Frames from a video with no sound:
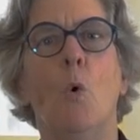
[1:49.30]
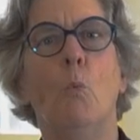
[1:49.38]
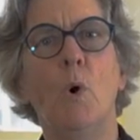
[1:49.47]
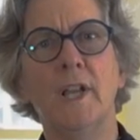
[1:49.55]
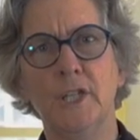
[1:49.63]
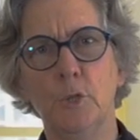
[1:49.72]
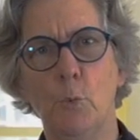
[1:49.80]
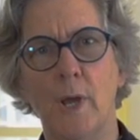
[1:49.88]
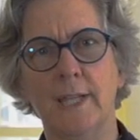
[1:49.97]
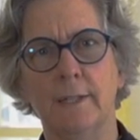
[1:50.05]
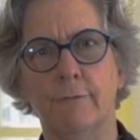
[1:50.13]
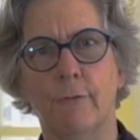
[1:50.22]
What are you
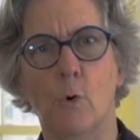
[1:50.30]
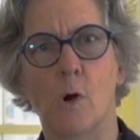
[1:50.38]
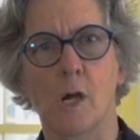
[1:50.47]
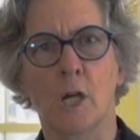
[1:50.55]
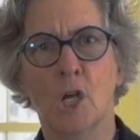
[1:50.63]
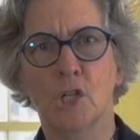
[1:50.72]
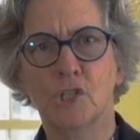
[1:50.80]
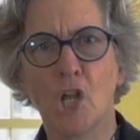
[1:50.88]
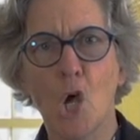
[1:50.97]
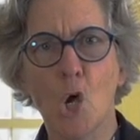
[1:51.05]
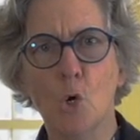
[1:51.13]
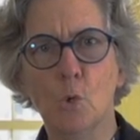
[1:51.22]
waiting for?
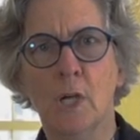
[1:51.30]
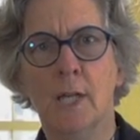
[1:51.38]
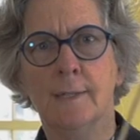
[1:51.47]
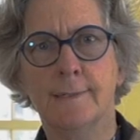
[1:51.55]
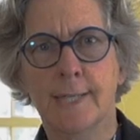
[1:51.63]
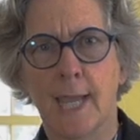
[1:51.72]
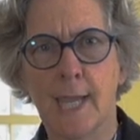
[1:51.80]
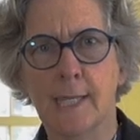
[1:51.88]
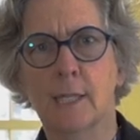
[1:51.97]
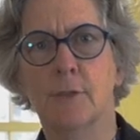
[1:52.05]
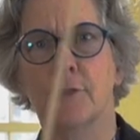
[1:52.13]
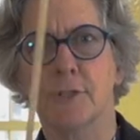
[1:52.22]
Go
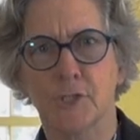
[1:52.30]
take the